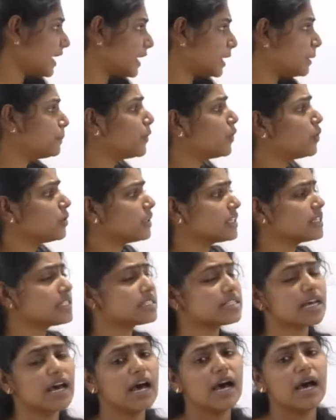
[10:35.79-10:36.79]
report
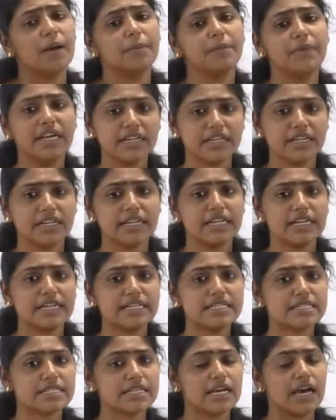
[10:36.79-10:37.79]
is being
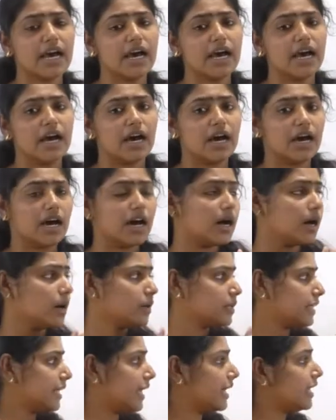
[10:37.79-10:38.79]
released
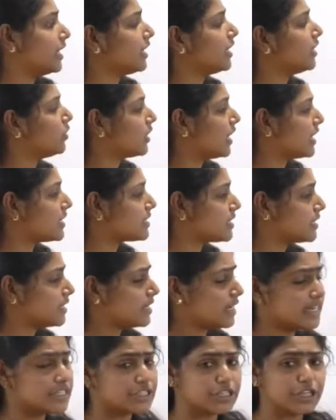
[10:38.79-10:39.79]
uh, taking into
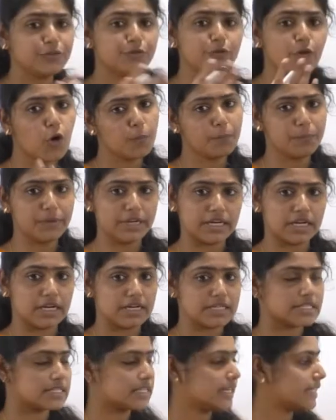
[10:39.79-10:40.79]
consideration four
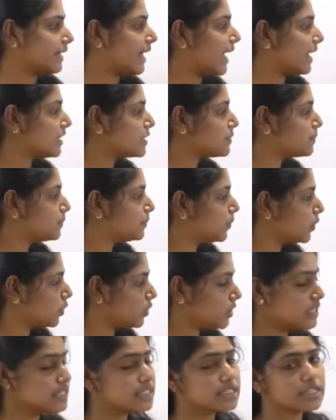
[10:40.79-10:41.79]
pillars that is
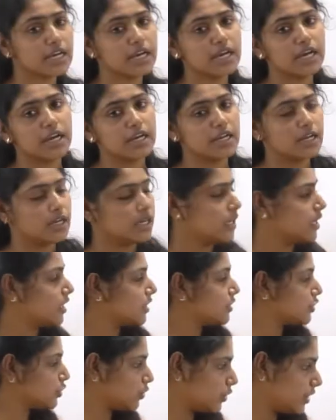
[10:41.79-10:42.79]
police,
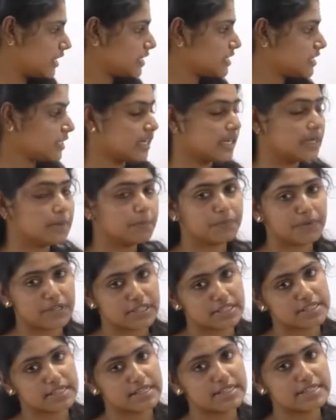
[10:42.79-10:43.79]
judiciary,
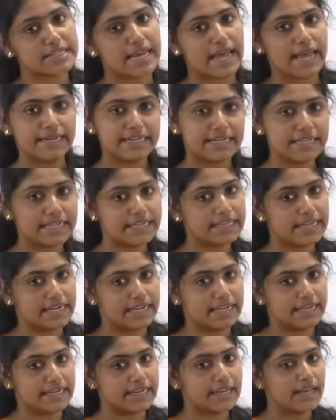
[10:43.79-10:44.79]
prisons and legal
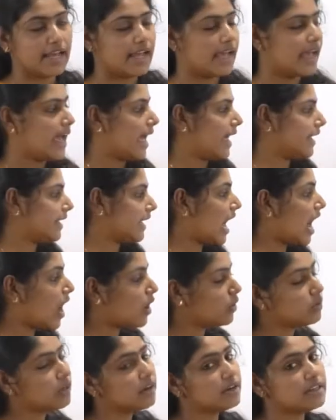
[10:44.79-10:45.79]
aid and
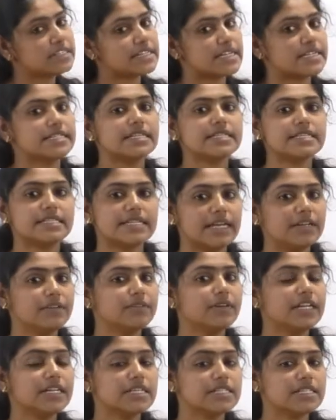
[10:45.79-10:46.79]
how a justice
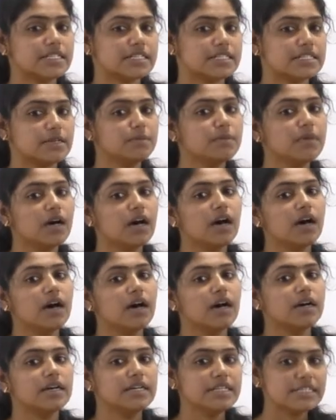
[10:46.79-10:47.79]
delivery system
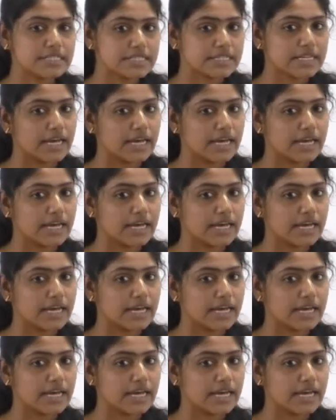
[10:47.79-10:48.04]
is